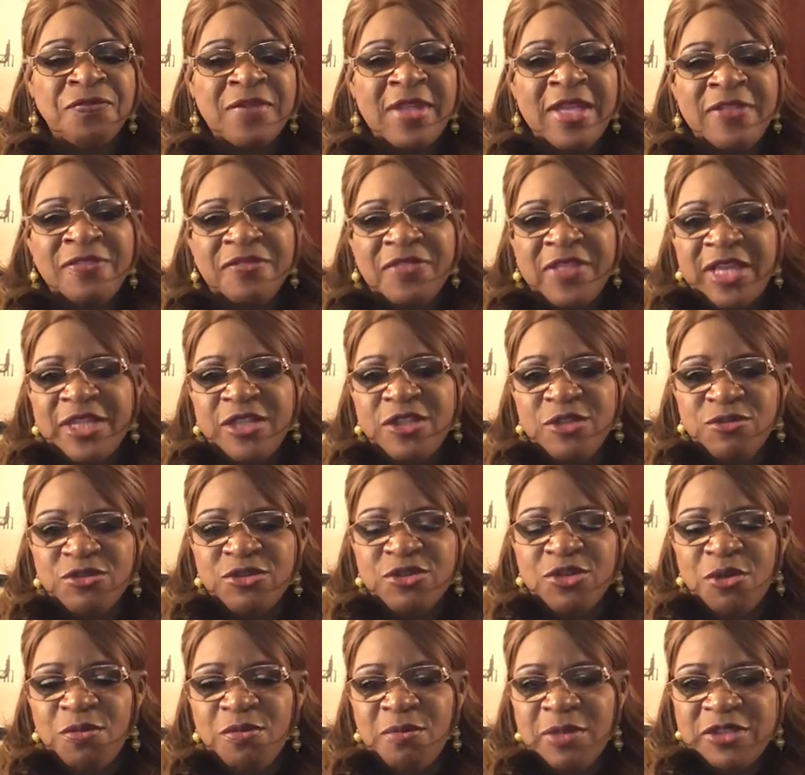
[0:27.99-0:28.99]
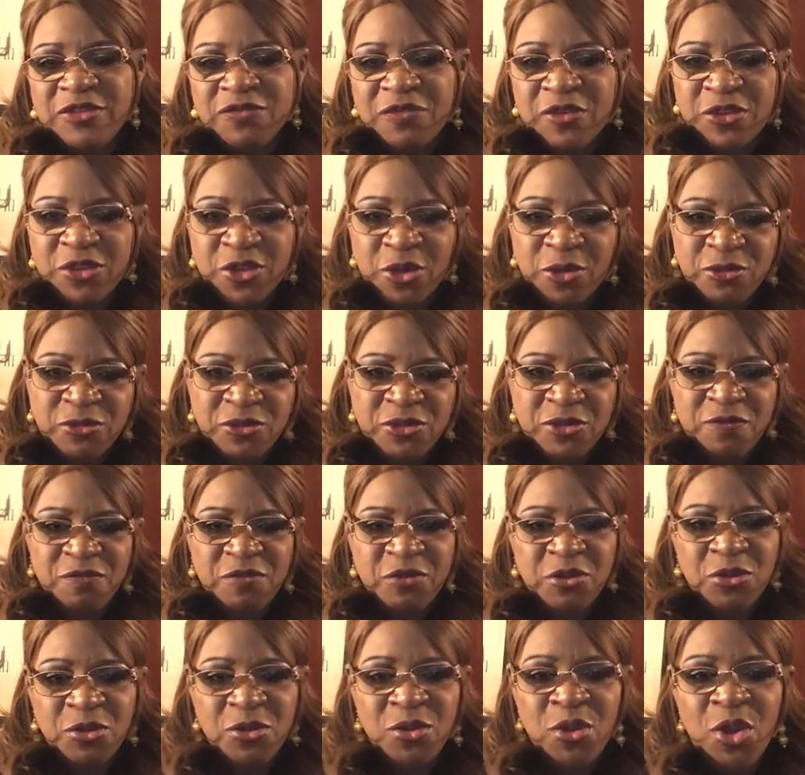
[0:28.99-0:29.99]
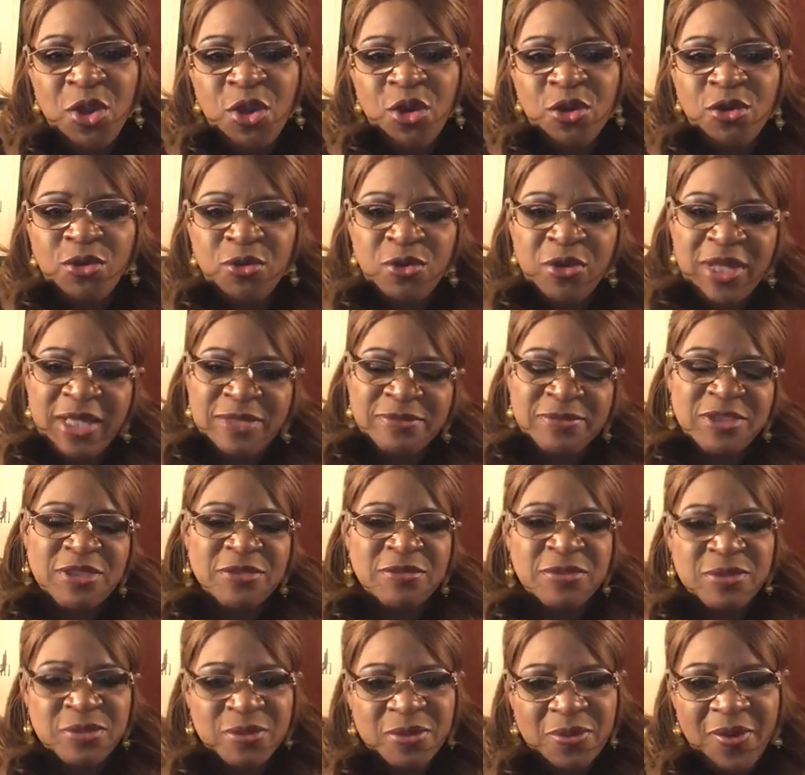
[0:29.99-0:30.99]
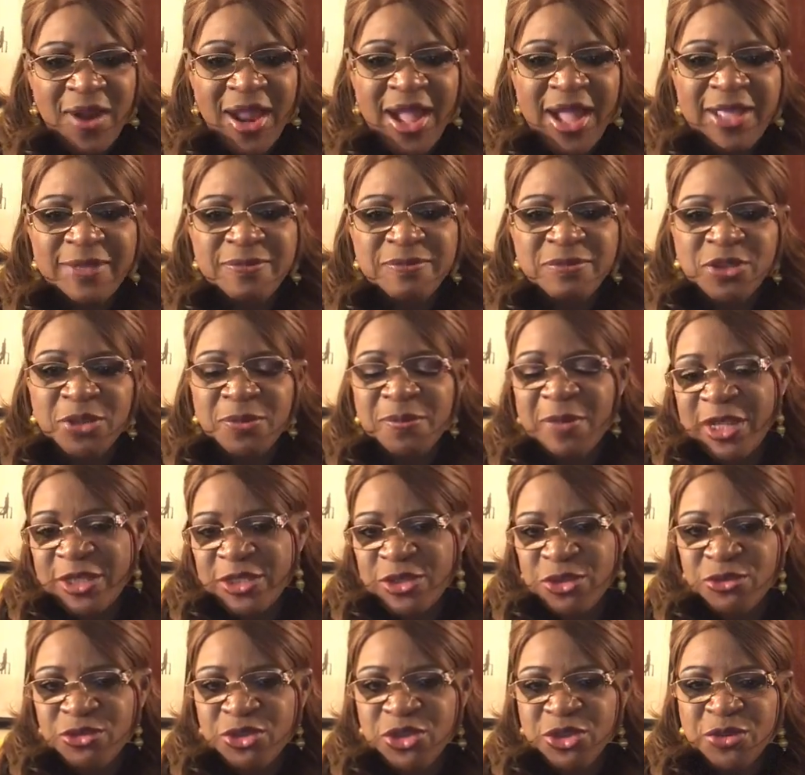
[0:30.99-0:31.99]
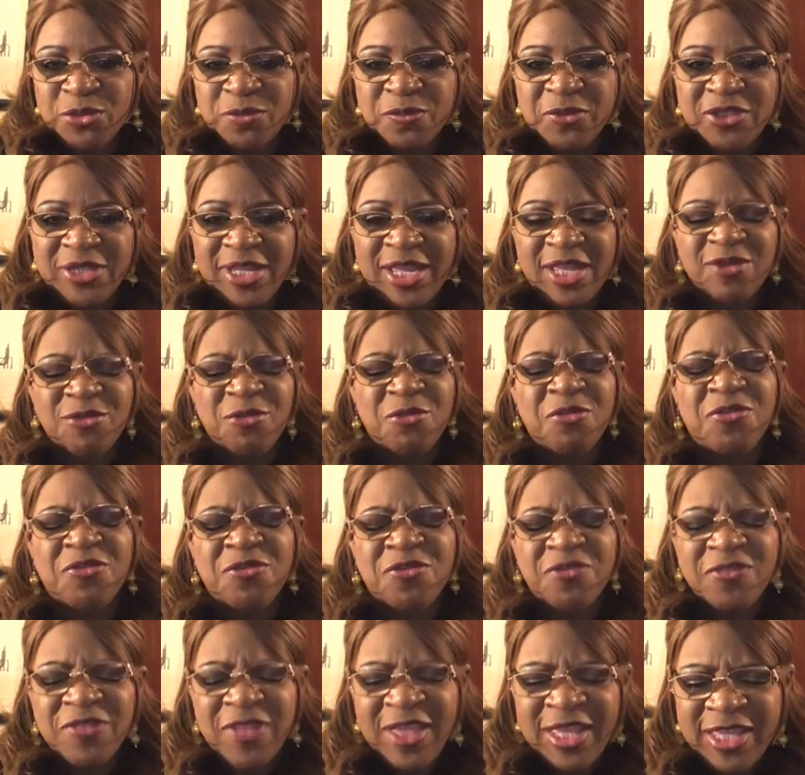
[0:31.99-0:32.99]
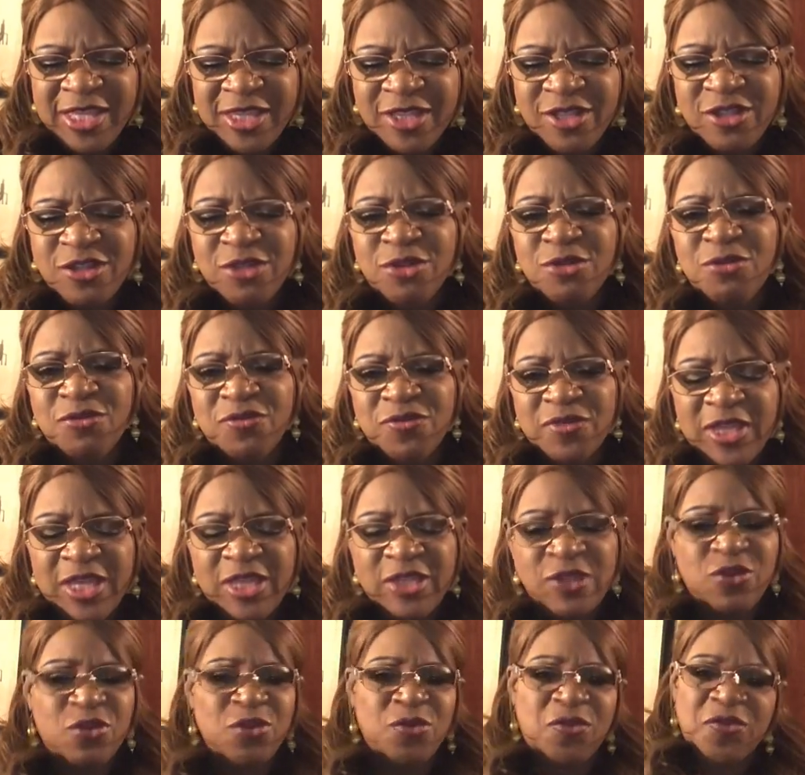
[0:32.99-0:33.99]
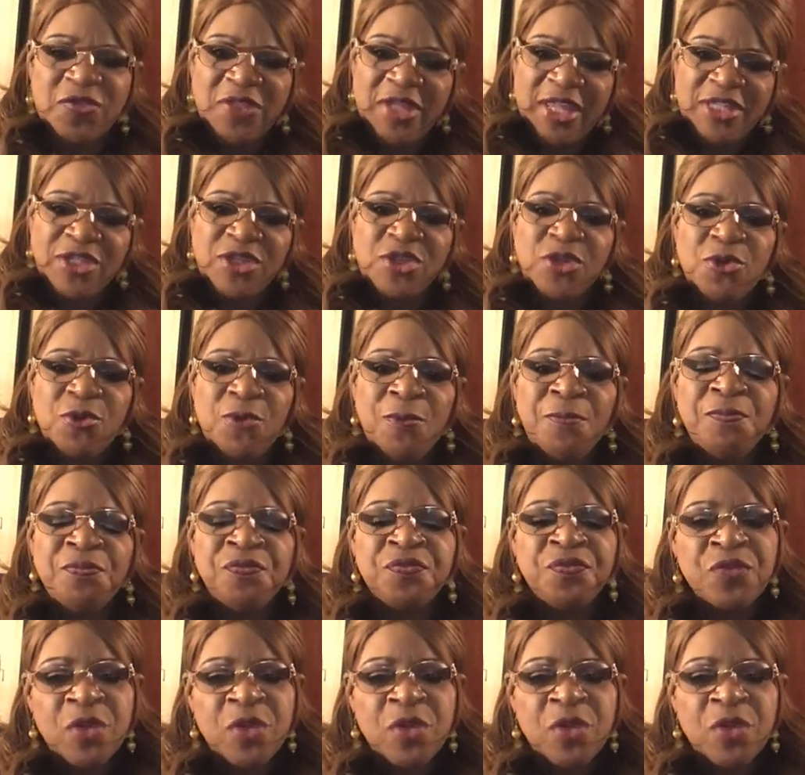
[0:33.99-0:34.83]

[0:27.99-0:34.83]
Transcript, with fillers: And thank you so much for those of you who have subscribed to my YouTube channel. Thank you, thank you, thank you.